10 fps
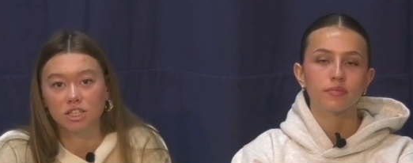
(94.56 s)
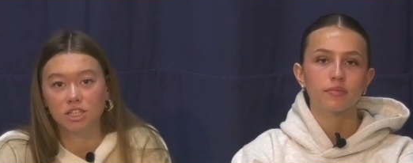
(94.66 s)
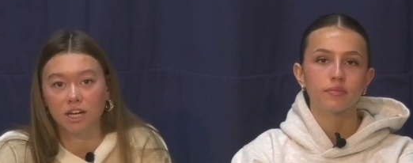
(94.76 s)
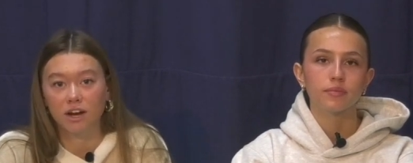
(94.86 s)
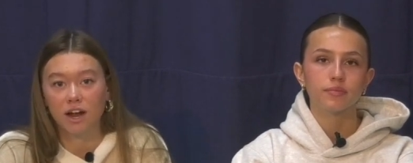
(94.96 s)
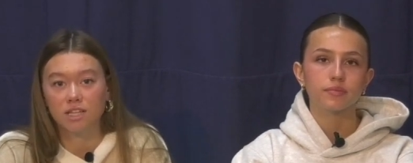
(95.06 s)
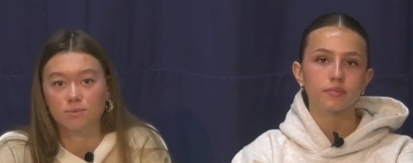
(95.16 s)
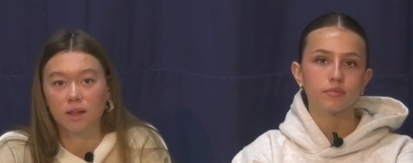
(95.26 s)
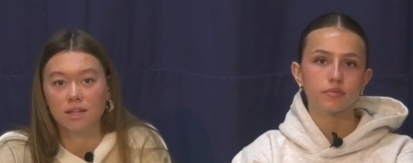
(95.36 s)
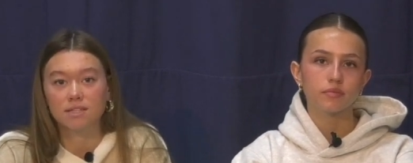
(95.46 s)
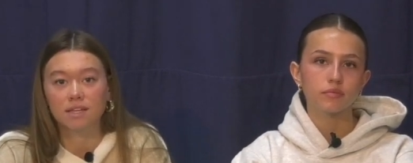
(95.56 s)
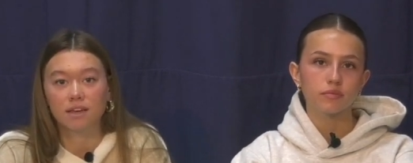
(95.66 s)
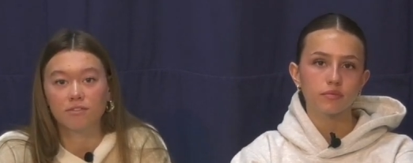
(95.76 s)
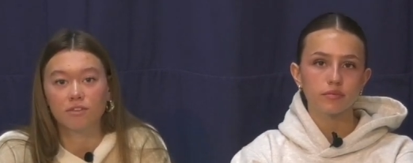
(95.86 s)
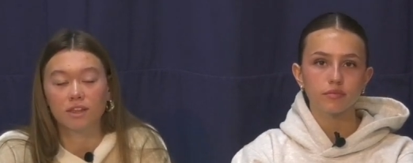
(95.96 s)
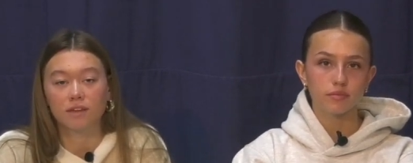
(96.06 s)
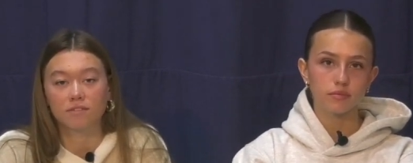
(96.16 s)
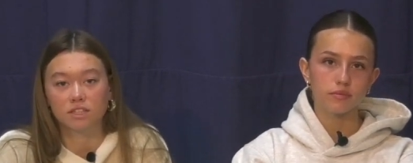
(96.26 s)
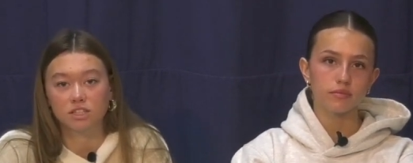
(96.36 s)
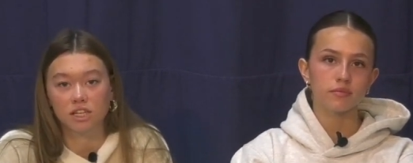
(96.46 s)
Speaker 1: to share as well as a gift for the gift
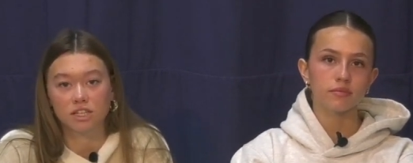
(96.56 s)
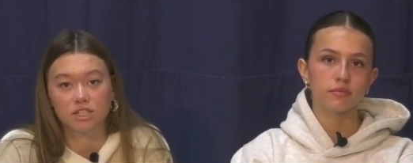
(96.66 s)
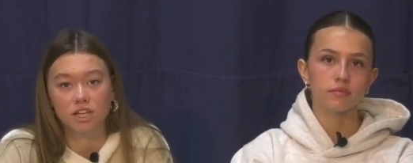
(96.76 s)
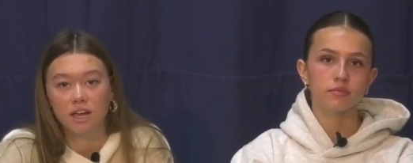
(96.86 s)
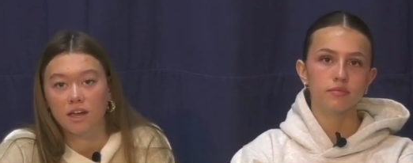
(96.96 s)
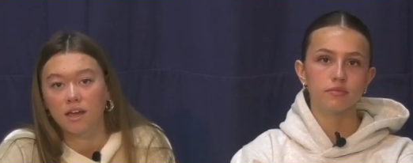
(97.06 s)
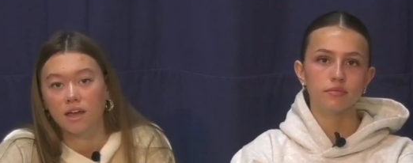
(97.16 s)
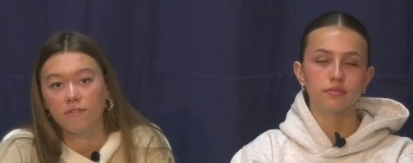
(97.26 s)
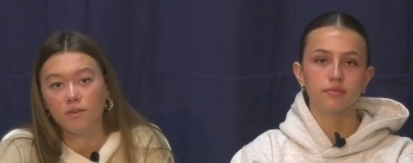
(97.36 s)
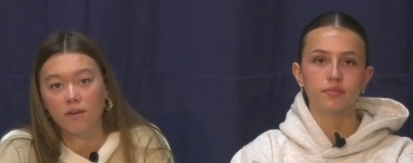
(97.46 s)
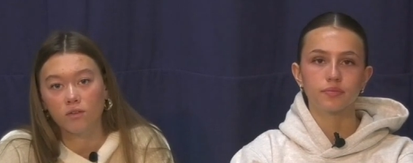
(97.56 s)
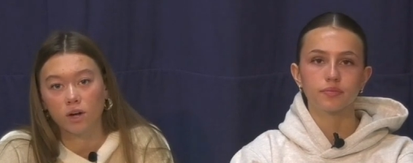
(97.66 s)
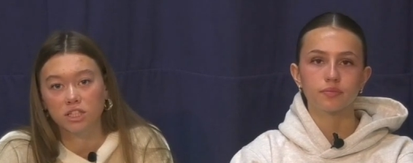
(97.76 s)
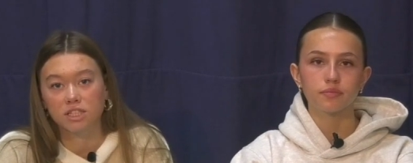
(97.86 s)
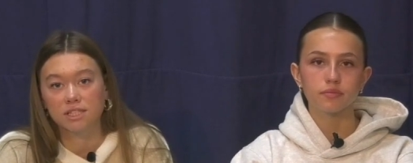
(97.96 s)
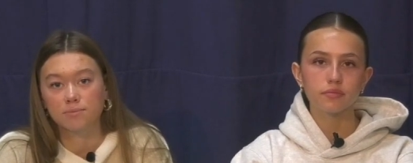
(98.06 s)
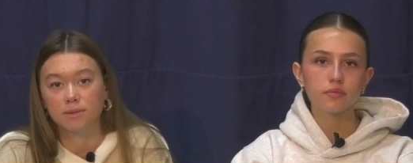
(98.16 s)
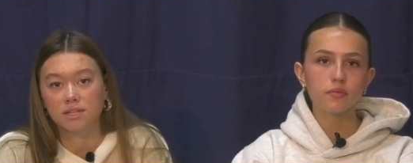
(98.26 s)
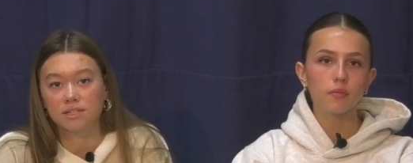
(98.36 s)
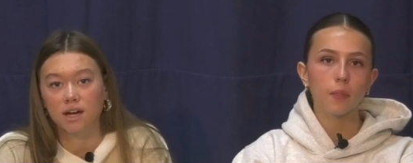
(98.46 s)
exchange. If you have questions,
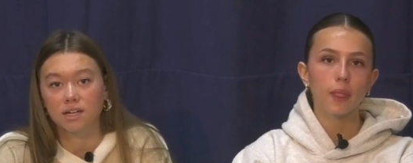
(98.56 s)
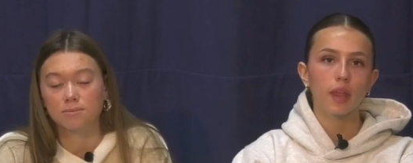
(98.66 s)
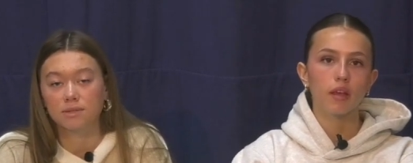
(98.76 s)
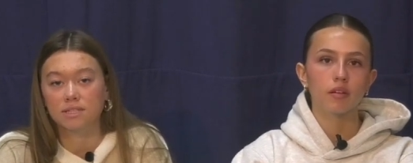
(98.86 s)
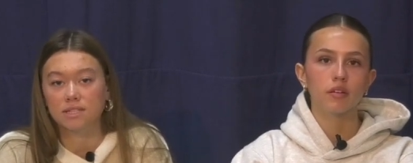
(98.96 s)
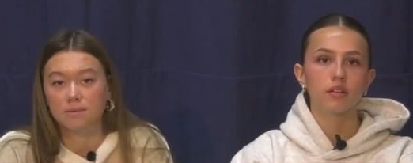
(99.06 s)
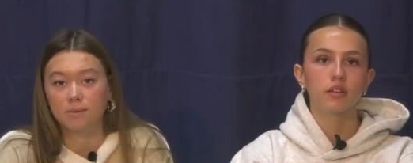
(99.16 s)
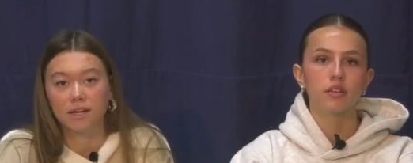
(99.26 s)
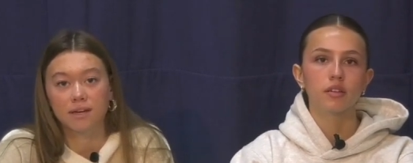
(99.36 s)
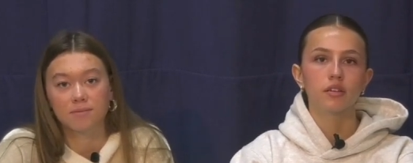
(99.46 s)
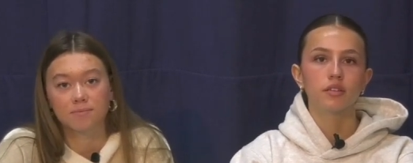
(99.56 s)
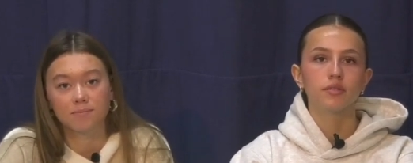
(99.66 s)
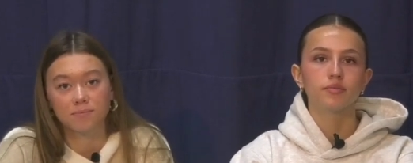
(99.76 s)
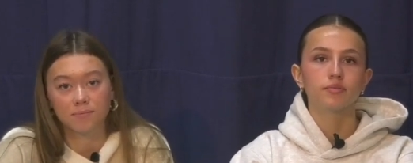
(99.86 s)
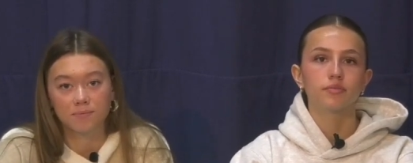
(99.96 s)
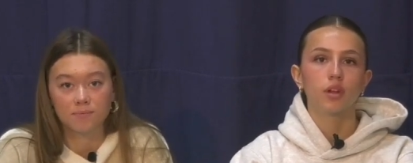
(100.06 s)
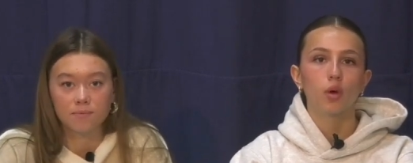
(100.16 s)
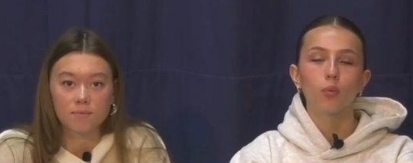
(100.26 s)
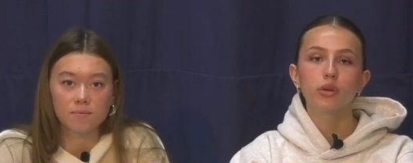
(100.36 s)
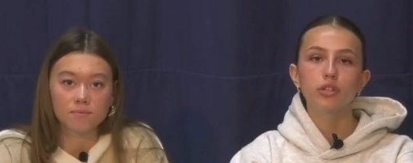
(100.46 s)
please talk to Missus Ebling.
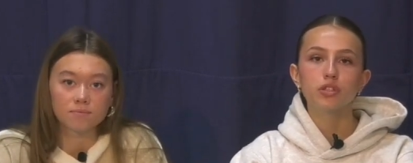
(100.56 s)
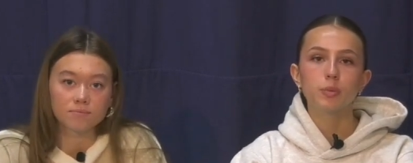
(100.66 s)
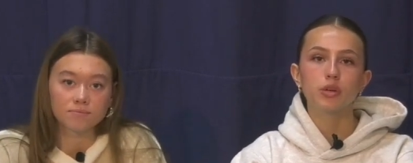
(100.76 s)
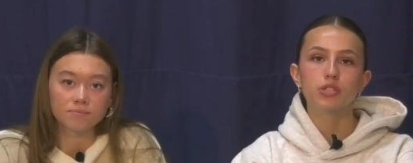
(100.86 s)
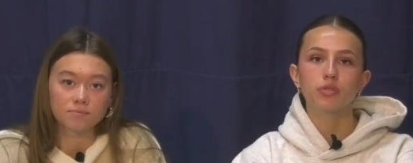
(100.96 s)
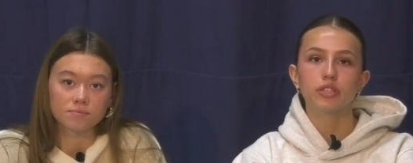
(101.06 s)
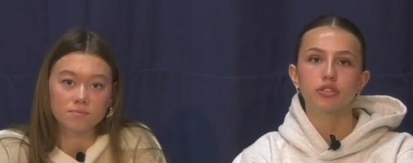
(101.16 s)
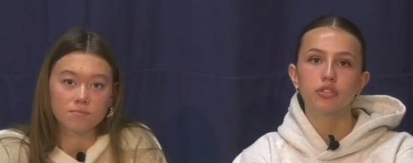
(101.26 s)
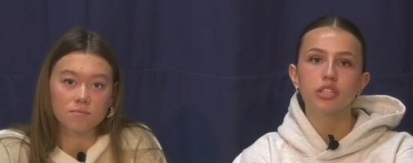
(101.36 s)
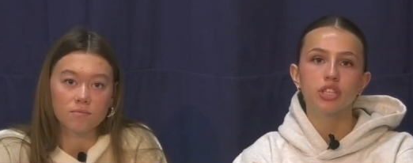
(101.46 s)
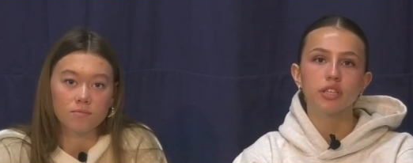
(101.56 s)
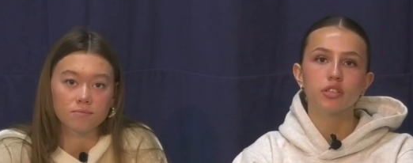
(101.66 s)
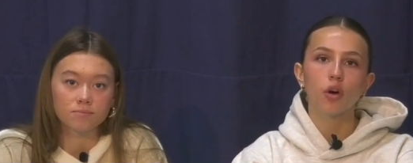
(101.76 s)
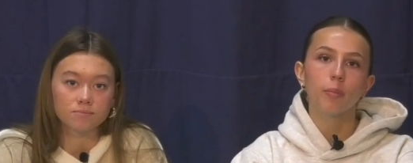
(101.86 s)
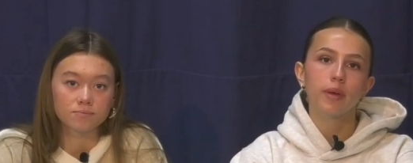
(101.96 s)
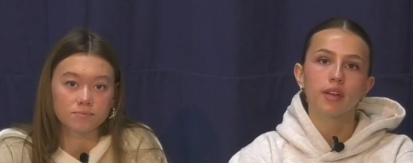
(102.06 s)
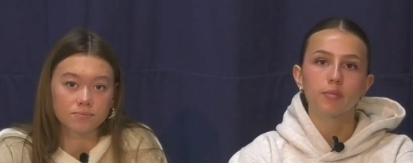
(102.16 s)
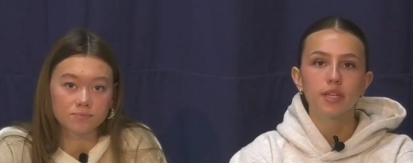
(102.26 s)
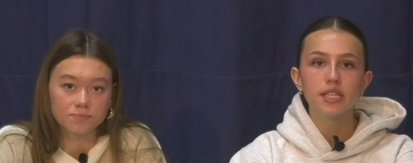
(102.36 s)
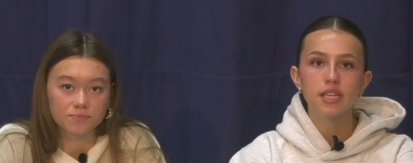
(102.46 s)
Speaker 2: Winter sports registration is open.
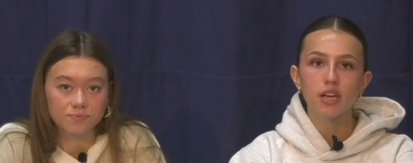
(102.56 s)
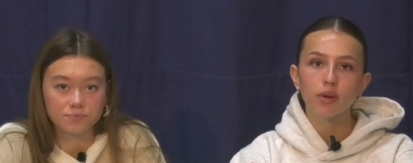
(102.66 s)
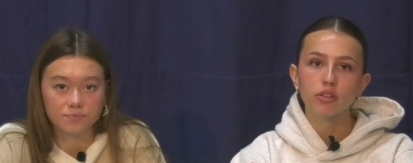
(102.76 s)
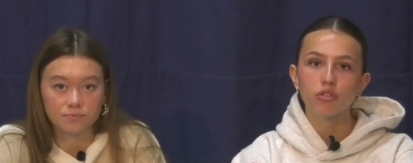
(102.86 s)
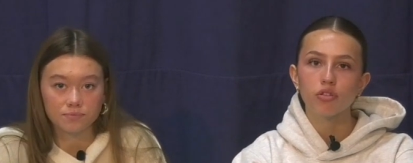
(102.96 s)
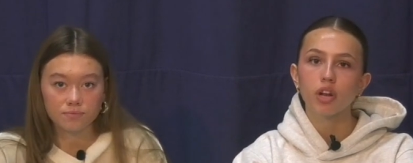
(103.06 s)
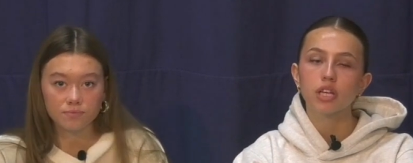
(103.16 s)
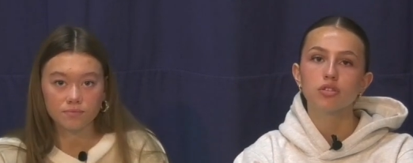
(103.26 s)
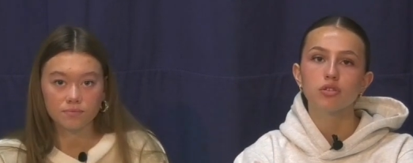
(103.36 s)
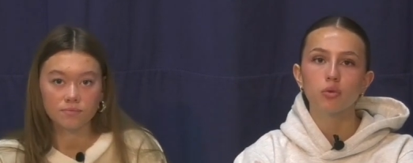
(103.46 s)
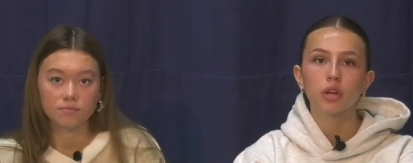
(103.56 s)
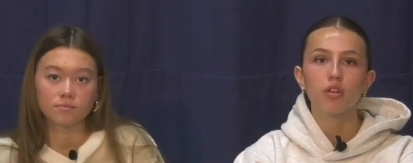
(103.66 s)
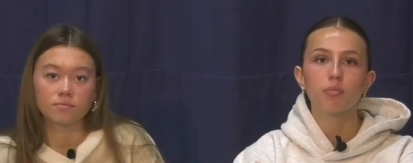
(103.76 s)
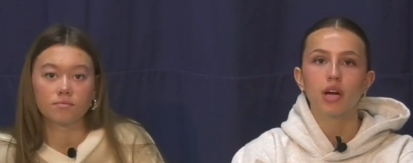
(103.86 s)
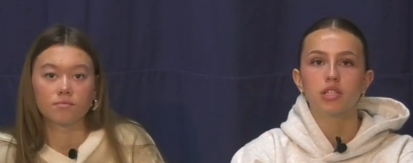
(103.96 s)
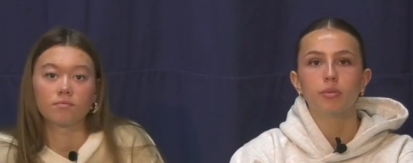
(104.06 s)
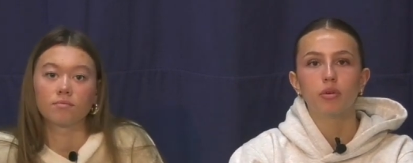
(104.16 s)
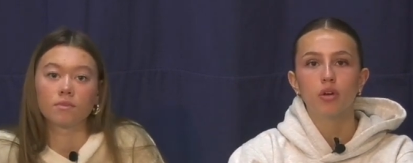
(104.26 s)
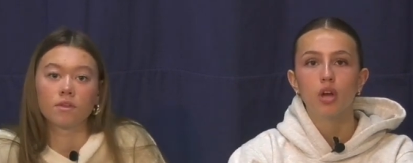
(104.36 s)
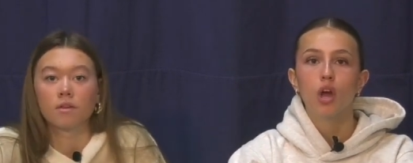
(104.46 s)
Please get registered as soon as
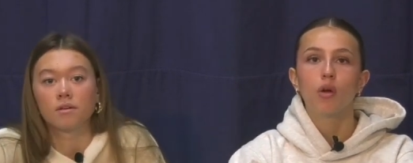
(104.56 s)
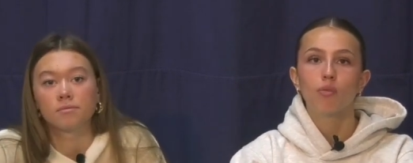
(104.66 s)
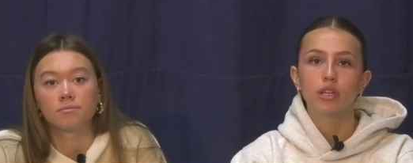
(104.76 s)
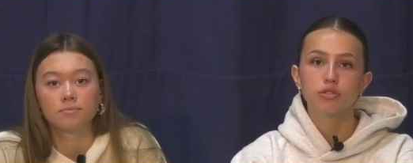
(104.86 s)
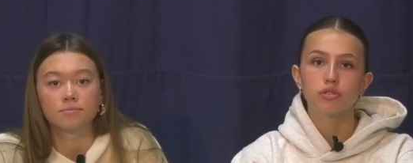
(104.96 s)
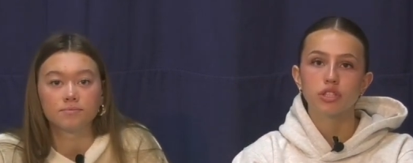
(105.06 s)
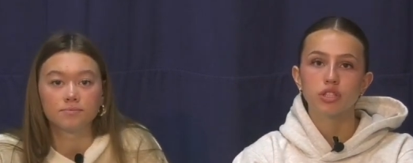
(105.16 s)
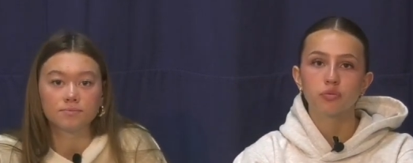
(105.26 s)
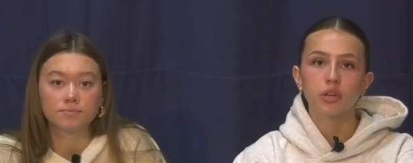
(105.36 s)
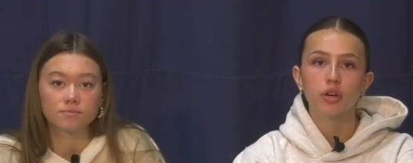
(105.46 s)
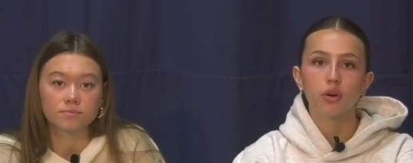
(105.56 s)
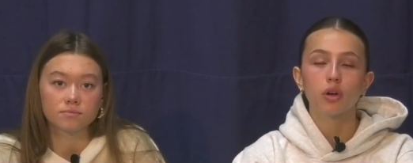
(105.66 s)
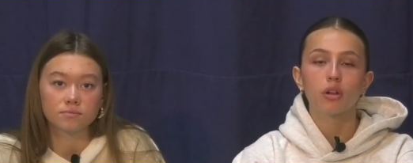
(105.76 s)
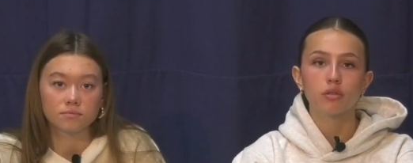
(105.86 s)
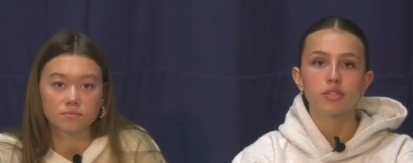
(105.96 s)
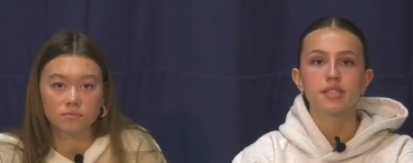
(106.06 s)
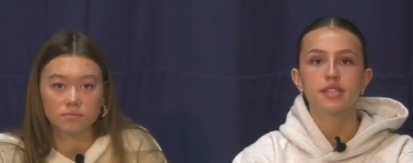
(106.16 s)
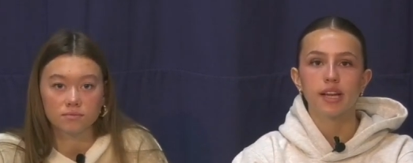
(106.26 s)
possible. Registration window closes